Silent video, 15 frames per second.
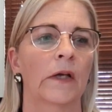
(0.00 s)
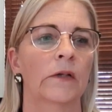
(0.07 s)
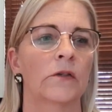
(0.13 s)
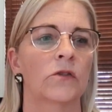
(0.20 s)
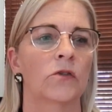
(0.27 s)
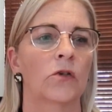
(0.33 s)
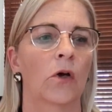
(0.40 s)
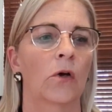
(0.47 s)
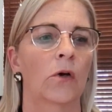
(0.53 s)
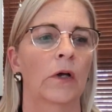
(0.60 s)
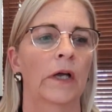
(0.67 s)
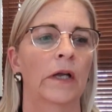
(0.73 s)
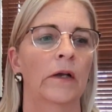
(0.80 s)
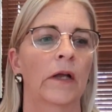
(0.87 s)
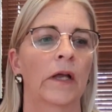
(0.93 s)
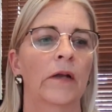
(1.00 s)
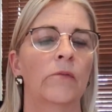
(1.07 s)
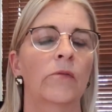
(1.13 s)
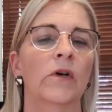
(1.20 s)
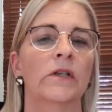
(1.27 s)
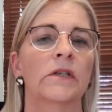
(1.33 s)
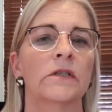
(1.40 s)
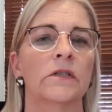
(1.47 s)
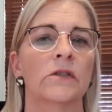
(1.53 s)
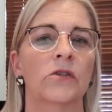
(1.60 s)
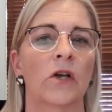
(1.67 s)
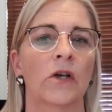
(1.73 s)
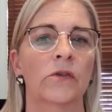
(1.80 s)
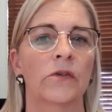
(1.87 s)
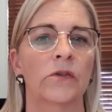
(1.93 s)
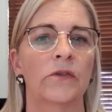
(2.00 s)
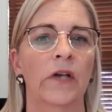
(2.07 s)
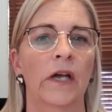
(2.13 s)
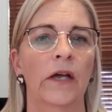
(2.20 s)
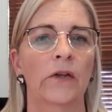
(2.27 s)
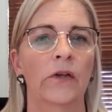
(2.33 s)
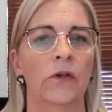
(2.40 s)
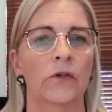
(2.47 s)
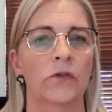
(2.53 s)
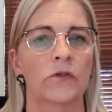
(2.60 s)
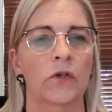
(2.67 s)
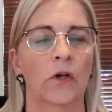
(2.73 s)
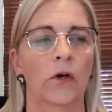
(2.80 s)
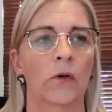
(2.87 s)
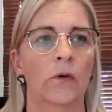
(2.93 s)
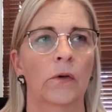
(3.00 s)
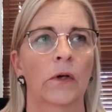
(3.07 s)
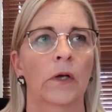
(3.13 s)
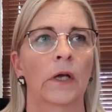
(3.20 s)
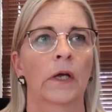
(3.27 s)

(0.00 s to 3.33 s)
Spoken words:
So, and what is it trying to tell you? So